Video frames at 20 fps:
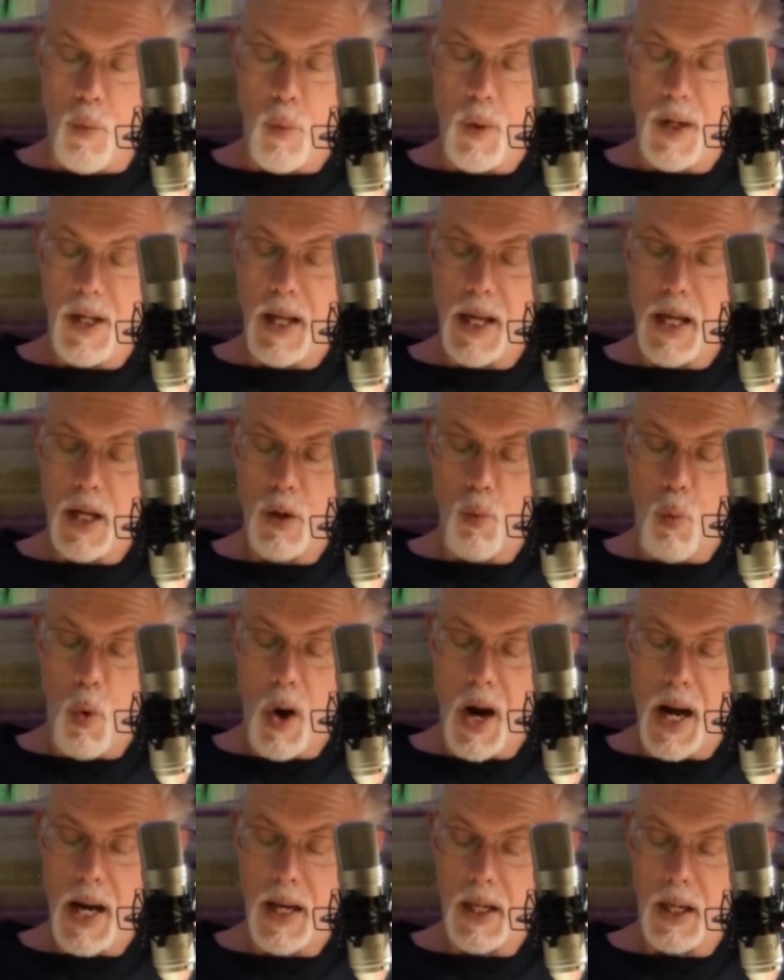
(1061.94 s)
We lay in
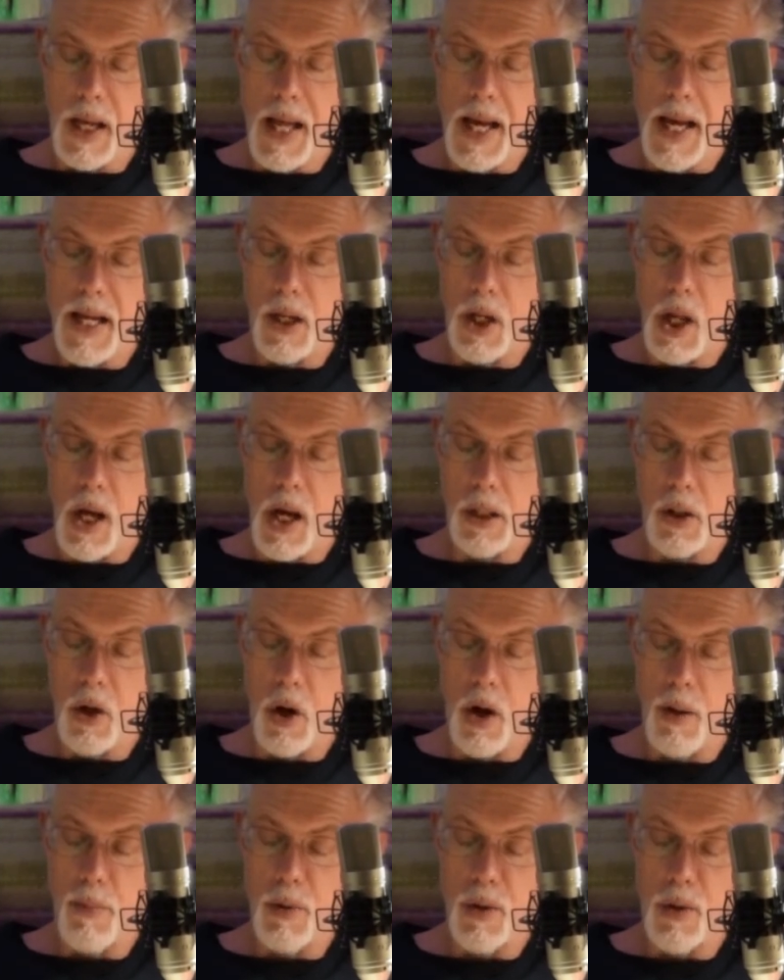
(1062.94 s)
wide, landlocked
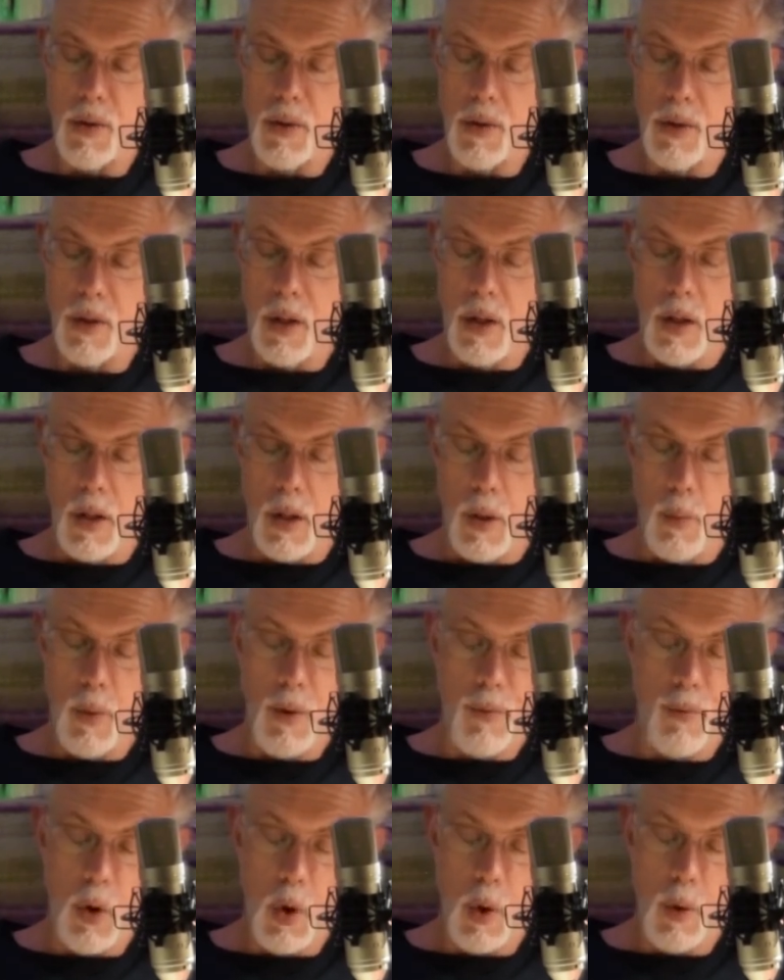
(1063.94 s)
harbors.
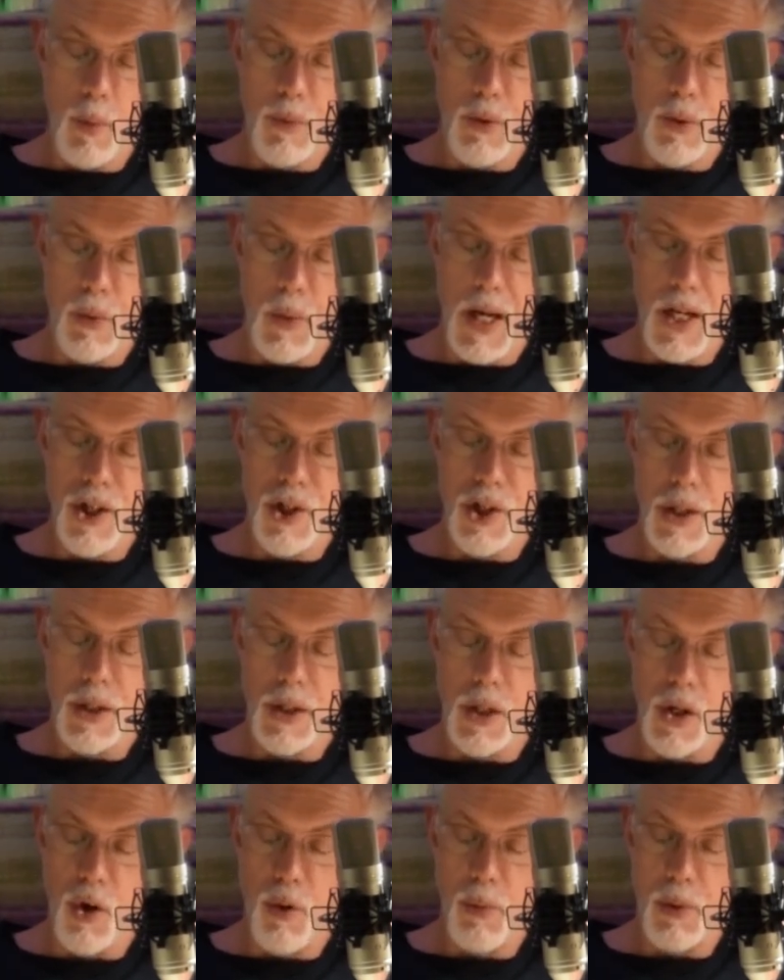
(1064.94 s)
We roamed through
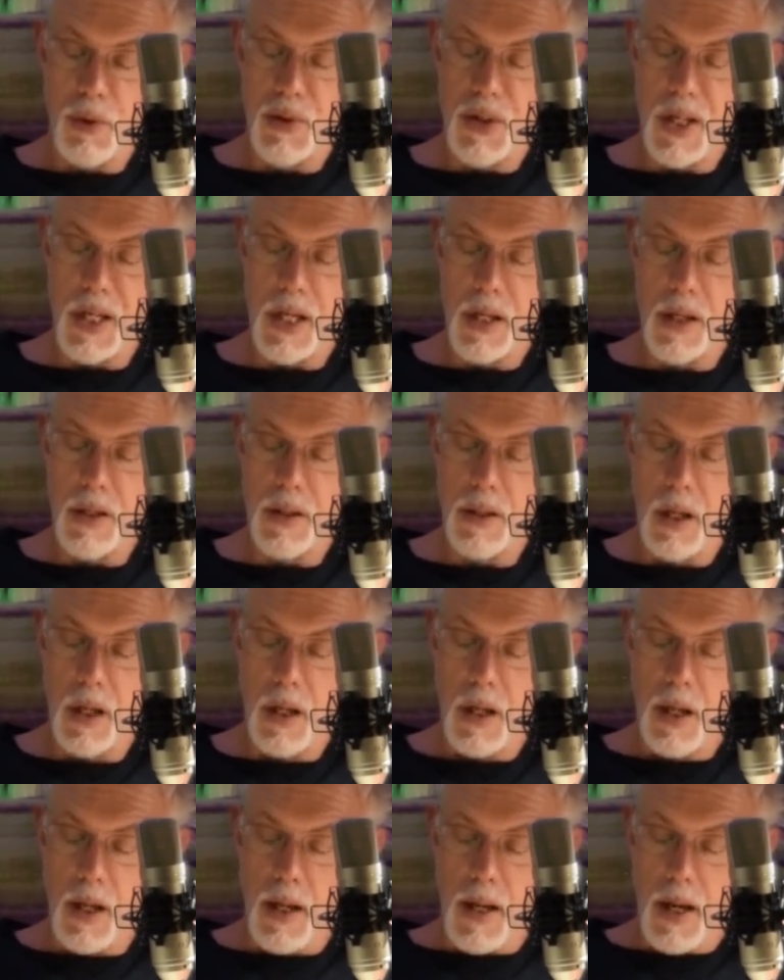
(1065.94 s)
ancient and noble cities,
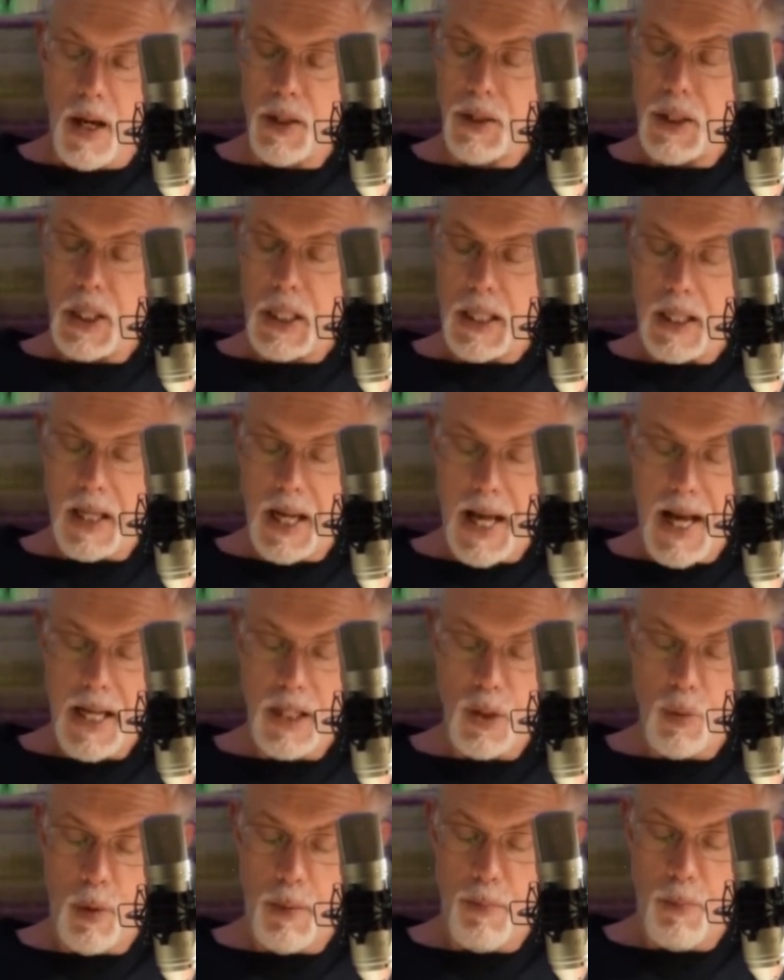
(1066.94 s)
until at
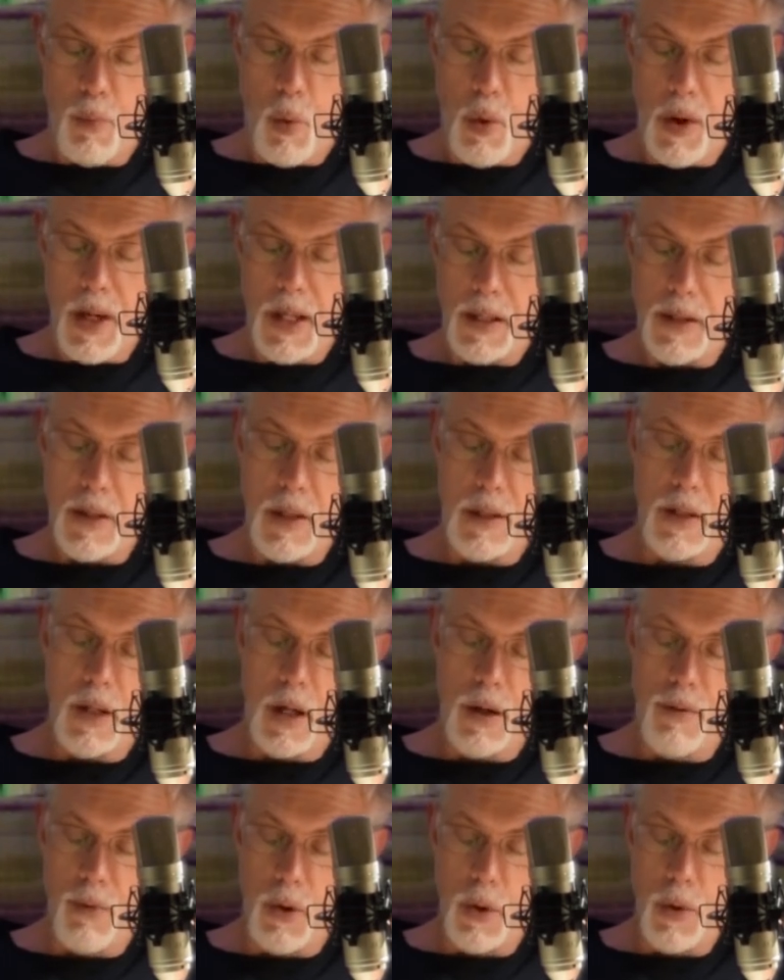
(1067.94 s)
last one morning, as the
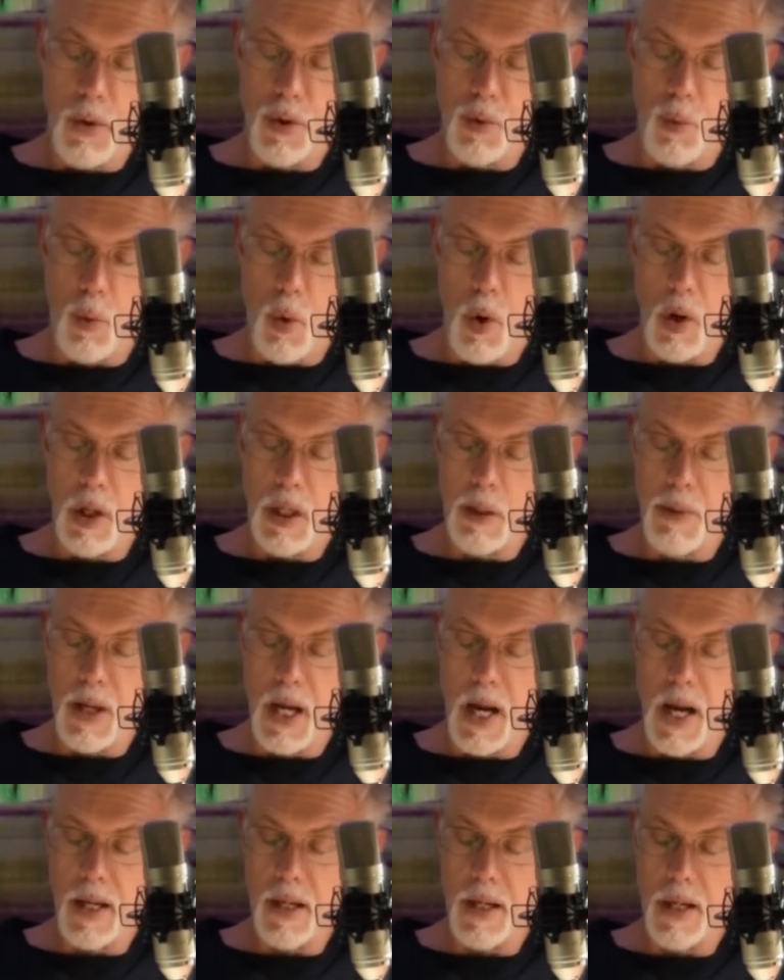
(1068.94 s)
sun rose royally
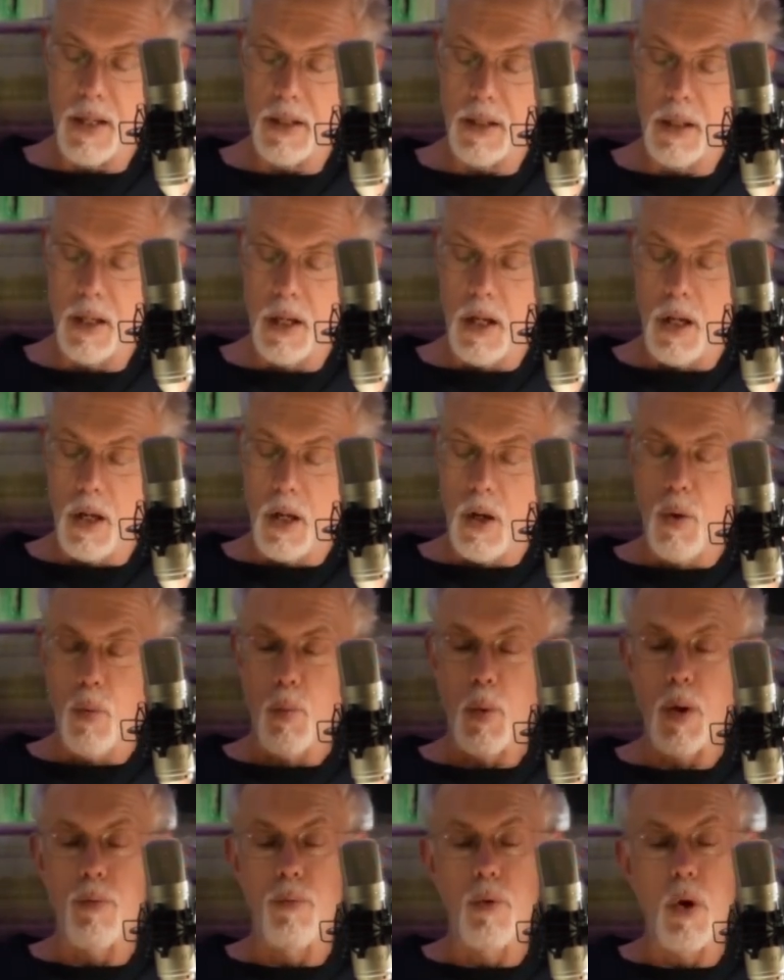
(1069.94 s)
behind us,
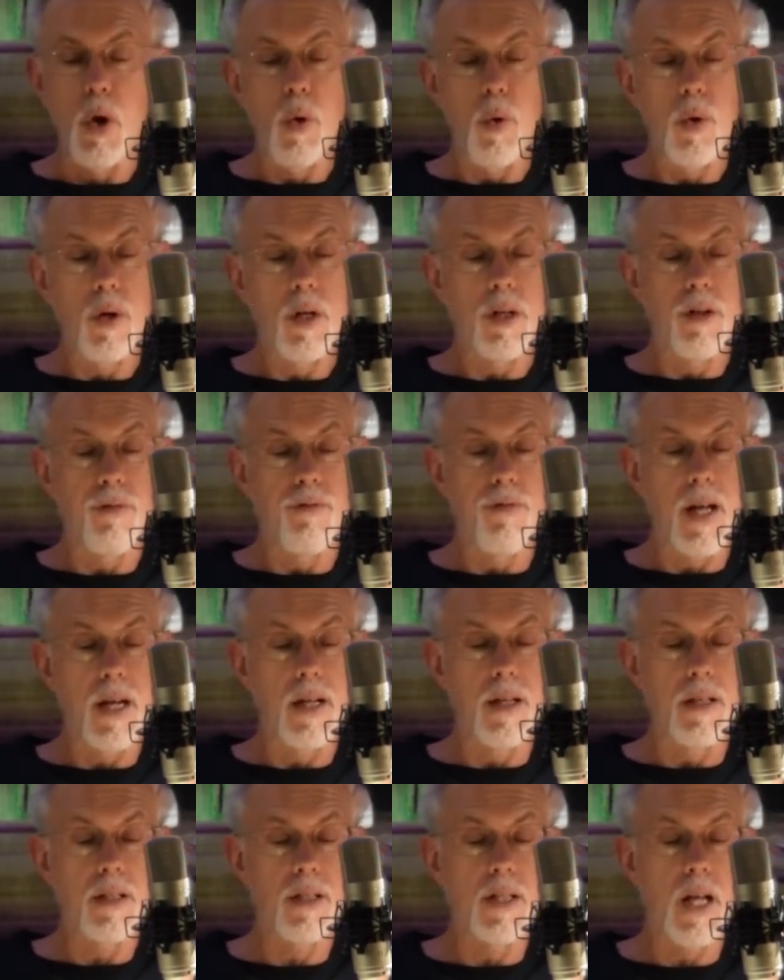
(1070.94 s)
we rode into
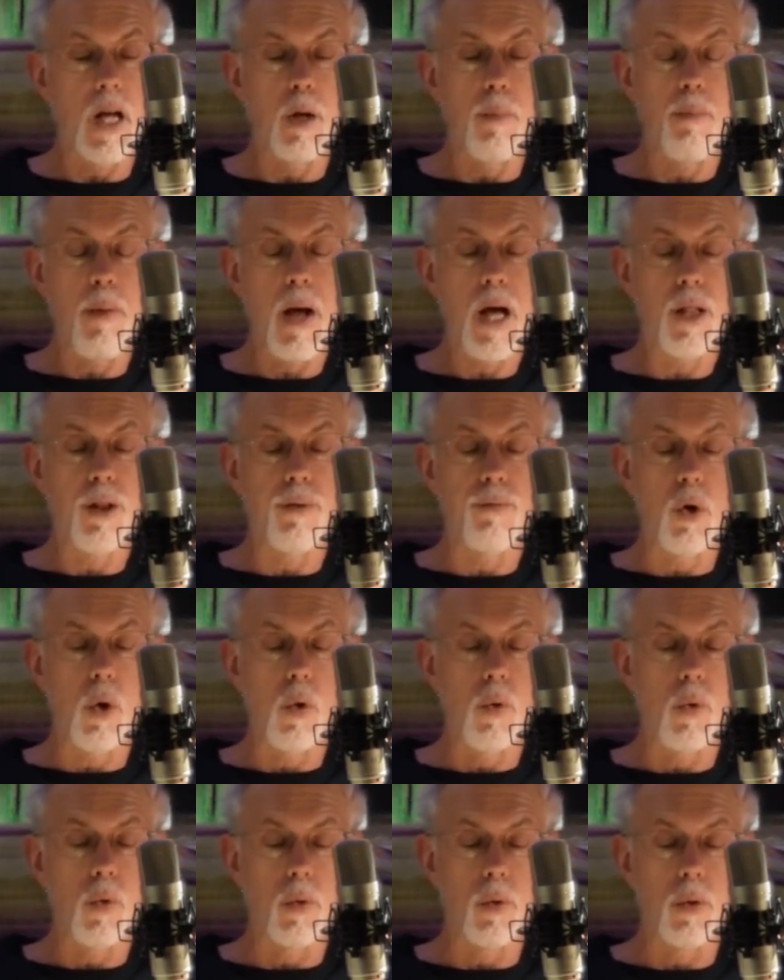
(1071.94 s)
Venice down a path of
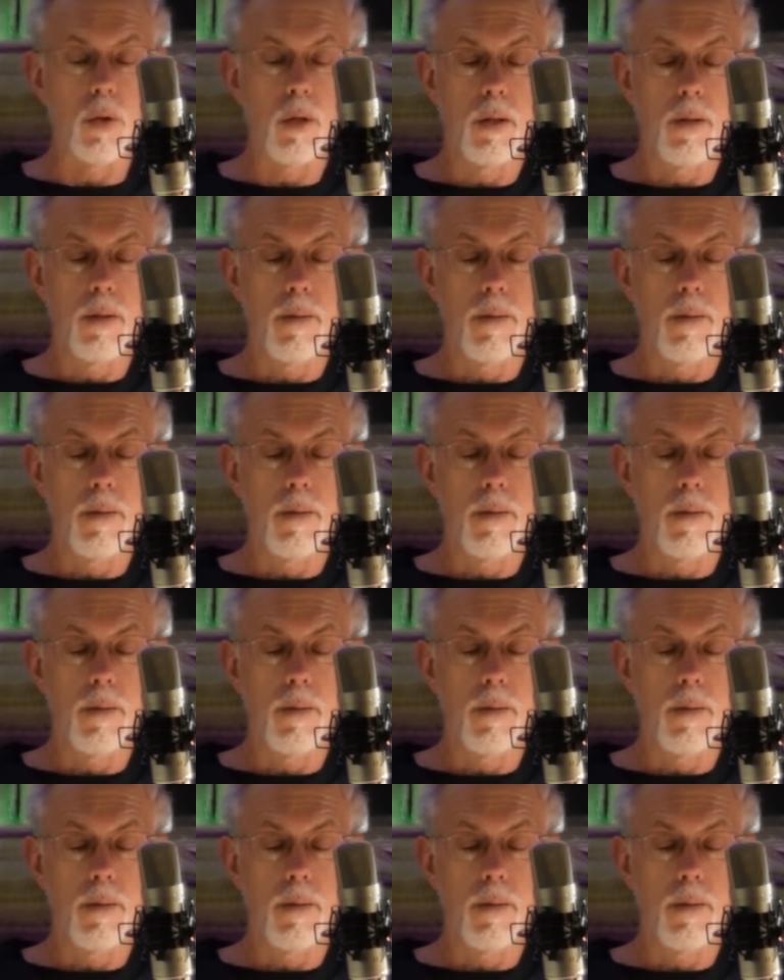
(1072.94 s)
gold.